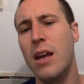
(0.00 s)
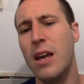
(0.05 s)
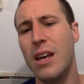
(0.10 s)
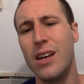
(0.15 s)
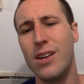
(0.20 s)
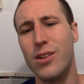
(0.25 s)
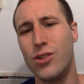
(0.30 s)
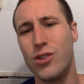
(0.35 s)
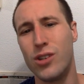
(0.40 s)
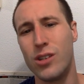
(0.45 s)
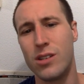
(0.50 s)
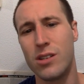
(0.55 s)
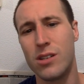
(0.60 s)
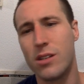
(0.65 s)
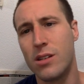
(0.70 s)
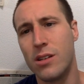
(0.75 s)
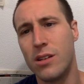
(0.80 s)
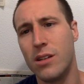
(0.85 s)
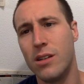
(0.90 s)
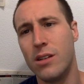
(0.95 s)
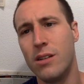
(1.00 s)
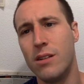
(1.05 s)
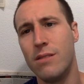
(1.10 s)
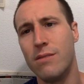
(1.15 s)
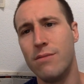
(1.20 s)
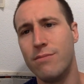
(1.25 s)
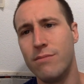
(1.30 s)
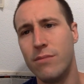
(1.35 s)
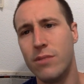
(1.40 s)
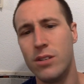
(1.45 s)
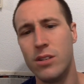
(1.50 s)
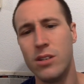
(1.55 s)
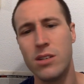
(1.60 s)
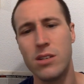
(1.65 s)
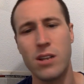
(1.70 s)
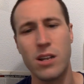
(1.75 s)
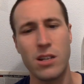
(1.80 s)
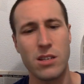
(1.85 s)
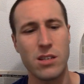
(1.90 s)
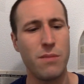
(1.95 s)
It's just
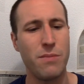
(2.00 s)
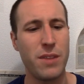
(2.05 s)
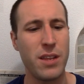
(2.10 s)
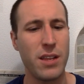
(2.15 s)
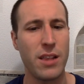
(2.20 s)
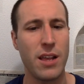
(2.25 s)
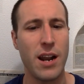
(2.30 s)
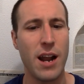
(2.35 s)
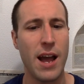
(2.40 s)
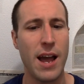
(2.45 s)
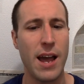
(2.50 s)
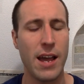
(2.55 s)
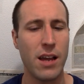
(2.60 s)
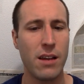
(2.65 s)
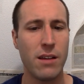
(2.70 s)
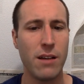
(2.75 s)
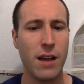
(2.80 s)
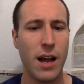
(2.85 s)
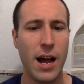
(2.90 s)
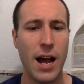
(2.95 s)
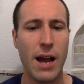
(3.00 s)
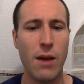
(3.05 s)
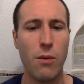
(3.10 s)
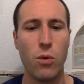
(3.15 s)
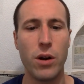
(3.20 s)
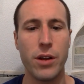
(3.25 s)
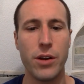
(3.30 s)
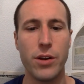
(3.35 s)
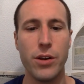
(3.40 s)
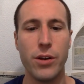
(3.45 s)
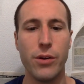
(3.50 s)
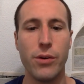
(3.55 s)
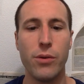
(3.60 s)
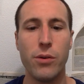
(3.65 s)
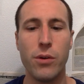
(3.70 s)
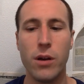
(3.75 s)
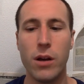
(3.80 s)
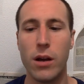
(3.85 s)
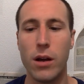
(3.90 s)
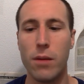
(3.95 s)
not something that I want to do.
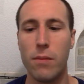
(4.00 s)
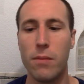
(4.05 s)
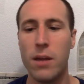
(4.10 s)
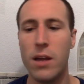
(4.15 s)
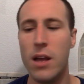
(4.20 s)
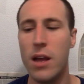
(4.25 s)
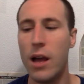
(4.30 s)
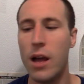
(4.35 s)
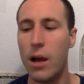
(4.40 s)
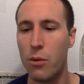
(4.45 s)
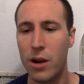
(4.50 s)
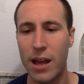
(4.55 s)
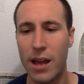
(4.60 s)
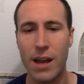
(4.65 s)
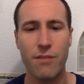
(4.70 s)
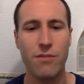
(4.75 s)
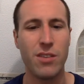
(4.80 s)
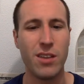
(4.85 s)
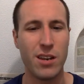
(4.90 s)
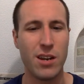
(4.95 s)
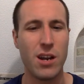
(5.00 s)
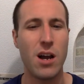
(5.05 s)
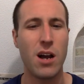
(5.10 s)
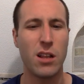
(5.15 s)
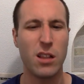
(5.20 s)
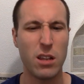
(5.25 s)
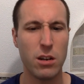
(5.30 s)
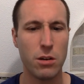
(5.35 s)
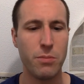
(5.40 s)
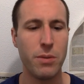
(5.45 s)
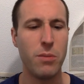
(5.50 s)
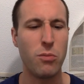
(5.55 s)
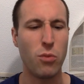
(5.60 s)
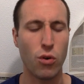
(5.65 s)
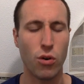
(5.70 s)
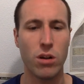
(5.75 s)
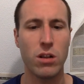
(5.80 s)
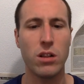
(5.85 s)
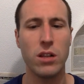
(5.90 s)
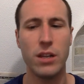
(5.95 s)
I want to have the knot a little bit
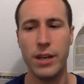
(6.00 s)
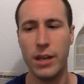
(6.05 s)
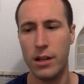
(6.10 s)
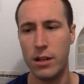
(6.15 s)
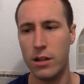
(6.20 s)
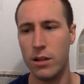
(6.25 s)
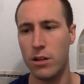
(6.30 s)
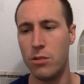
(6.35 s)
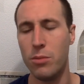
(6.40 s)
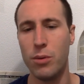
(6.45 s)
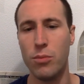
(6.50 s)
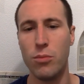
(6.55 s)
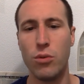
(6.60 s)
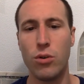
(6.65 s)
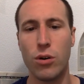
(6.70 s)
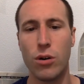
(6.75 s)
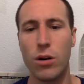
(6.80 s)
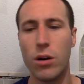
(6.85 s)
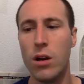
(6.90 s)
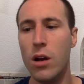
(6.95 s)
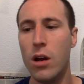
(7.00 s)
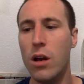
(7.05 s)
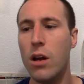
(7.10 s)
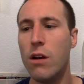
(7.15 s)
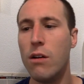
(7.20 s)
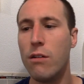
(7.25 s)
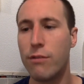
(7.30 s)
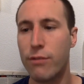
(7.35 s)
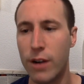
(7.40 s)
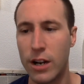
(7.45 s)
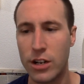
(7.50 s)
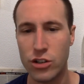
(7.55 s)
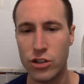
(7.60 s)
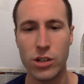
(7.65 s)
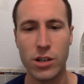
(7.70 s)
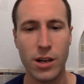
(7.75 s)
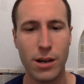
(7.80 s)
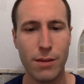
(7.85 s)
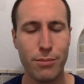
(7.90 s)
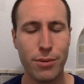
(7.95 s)
more clean, a little bit more
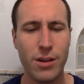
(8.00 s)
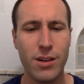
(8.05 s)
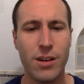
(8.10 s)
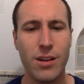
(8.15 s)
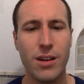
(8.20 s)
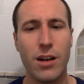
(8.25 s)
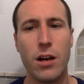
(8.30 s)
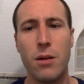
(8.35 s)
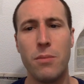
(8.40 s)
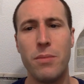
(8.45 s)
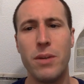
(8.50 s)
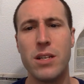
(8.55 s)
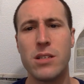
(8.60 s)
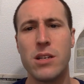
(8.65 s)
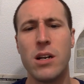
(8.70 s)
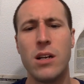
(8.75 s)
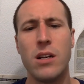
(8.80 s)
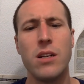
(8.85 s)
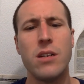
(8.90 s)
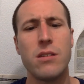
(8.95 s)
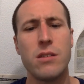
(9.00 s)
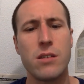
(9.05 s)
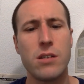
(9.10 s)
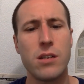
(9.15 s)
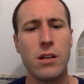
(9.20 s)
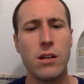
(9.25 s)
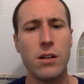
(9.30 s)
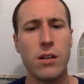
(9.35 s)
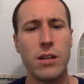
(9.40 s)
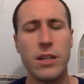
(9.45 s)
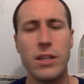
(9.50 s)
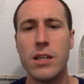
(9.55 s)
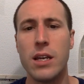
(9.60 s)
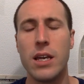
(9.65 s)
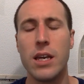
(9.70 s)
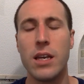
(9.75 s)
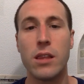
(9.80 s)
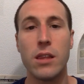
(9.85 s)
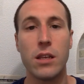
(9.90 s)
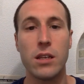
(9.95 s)
freshened up. It's not necessarily to
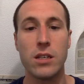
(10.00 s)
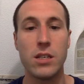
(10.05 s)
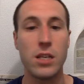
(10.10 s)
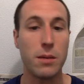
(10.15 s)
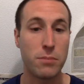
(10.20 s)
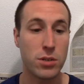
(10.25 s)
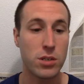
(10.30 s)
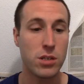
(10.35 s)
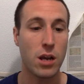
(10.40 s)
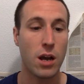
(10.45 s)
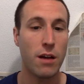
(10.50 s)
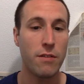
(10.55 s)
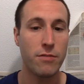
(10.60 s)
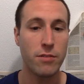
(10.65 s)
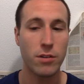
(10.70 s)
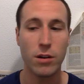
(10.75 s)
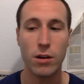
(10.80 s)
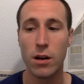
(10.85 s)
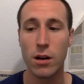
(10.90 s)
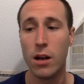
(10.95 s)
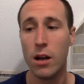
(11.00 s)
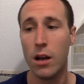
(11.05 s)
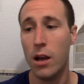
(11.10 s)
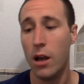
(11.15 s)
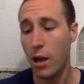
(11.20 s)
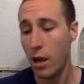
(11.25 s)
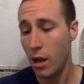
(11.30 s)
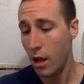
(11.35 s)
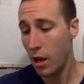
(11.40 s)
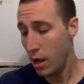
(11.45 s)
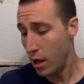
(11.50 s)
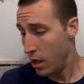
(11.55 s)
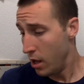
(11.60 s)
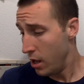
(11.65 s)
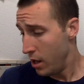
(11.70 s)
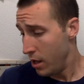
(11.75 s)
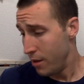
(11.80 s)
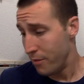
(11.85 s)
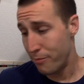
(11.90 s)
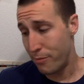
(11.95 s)
get the tip softer,
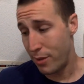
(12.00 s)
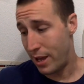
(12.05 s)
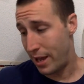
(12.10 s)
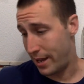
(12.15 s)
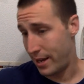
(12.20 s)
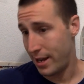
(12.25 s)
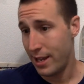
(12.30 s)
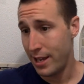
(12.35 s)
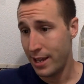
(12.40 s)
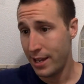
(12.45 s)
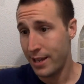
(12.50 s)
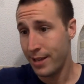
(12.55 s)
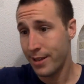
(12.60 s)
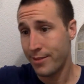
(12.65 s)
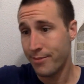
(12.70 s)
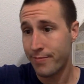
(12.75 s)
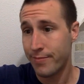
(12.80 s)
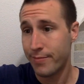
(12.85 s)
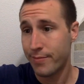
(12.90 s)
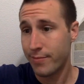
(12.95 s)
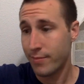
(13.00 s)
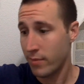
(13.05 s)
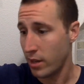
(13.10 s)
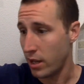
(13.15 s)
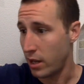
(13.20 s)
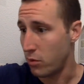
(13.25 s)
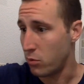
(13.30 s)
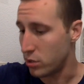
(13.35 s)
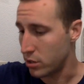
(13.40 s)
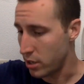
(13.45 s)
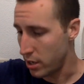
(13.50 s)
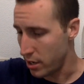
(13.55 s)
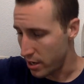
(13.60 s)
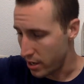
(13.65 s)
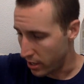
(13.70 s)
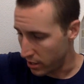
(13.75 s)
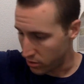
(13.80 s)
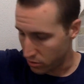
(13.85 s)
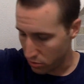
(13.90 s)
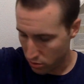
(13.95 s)
but I will tell you
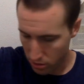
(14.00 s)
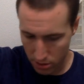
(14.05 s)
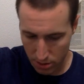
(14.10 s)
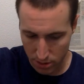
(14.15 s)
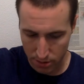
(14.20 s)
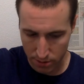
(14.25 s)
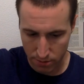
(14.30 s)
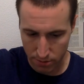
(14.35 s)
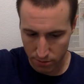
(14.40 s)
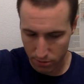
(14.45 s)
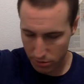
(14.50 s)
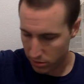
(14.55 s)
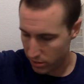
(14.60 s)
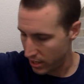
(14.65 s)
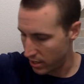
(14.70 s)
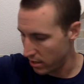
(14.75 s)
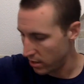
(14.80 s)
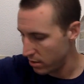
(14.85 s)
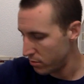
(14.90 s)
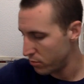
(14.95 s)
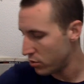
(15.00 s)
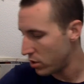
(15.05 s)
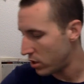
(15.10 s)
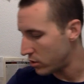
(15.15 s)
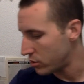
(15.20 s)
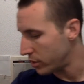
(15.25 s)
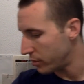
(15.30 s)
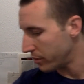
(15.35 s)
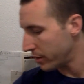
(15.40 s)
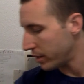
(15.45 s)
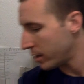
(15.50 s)
guys, where's that other brush? Here we